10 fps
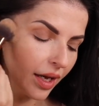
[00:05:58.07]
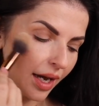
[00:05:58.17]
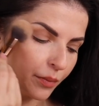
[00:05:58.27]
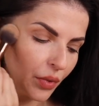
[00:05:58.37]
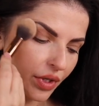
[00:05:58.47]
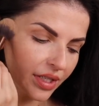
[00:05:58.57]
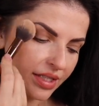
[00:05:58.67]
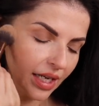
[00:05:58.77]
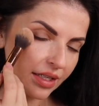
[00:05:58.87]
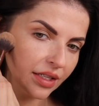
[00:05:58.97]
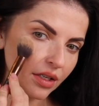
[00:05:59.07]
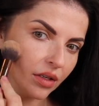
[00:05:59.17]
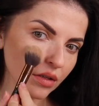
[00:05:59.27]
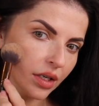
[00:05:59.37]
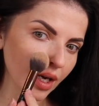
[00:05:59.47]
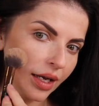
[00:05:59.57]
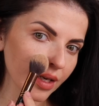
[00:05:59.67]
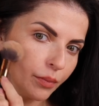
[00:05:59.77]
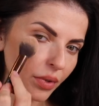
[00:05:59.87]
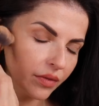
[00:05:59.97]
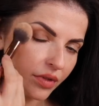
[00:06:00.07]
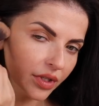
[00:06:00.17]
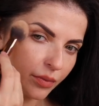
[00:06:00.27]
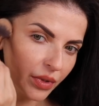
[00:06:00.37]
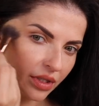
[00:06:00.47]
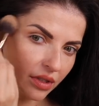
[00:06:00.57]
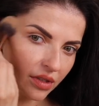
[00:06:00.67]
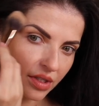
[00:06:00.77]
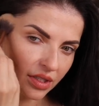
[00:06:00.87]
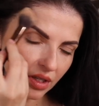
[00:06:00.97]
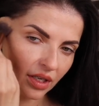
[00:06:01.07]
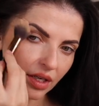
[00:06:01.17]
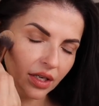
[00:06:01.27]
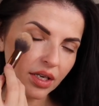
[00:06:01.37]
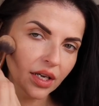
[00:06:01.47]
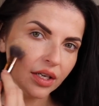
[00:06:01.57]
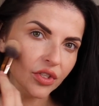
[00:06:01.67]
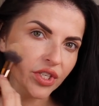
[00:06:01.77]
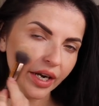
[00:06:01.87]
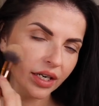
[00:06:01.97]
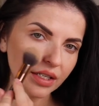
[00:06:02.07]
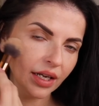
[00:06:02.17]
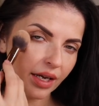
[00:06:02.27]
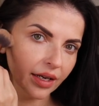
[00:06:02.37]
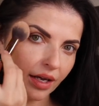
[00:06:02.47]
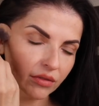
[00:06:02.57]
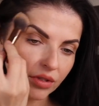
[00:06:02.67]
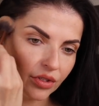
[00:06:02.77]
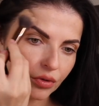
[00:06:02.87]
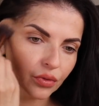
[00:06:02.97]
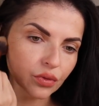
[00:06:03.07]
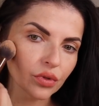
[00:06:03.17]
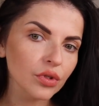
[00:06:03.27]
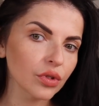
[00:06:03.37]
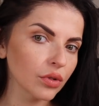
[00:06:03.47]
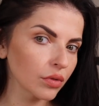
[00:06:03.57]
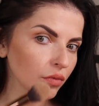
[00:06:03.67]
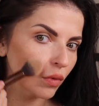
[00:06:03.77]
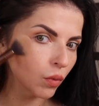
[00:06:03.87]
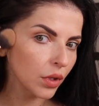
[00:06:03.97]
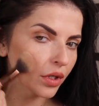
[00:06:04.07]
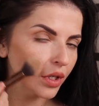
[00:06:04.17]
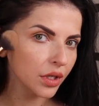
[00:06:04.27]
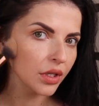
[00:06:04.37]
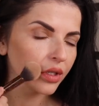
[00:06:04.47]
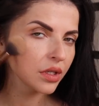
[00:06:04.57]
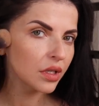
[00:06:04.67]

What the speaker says: I'm more excited on Caia powder because JACLYN I already use 1 year,